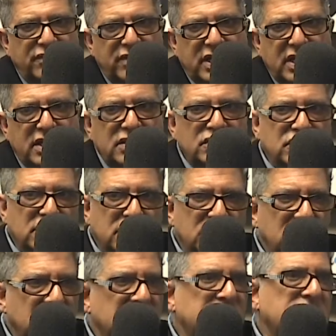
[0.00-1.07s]
rage and
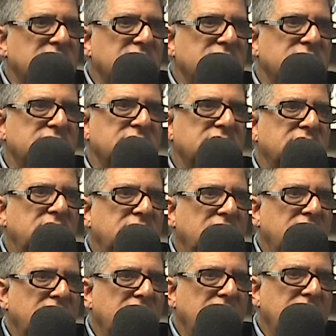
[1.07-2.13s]
hostility
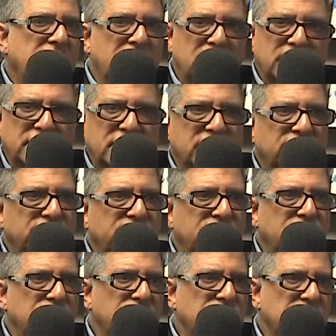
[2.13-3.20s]
and
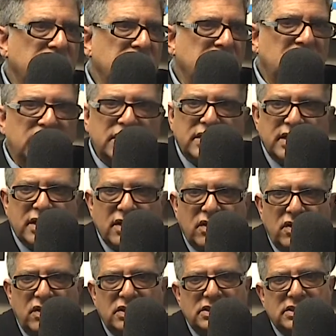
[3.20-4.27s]
confusion and
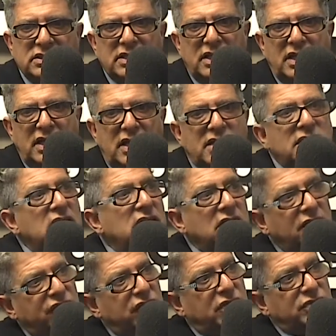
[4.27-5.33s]
chaos. And then,
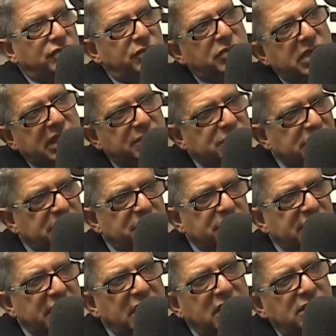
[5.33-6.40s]
of course, we blame
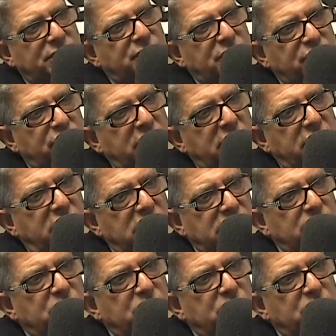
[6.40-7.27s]
somebody else when yeah. we are also